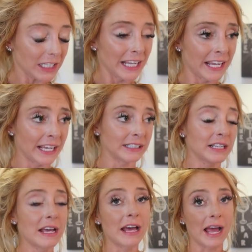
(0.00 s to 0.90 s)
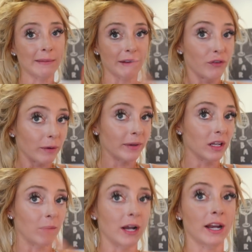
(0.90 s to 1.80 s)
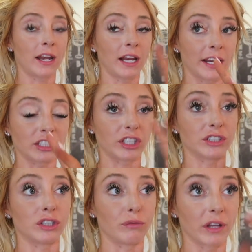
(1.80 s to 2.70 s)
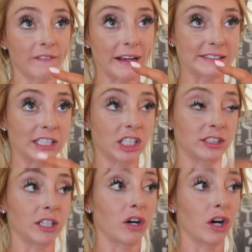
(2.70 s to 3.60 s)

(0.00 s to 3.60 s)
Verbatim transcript: and I had my Phormula-1 in ignition, so really fast digesting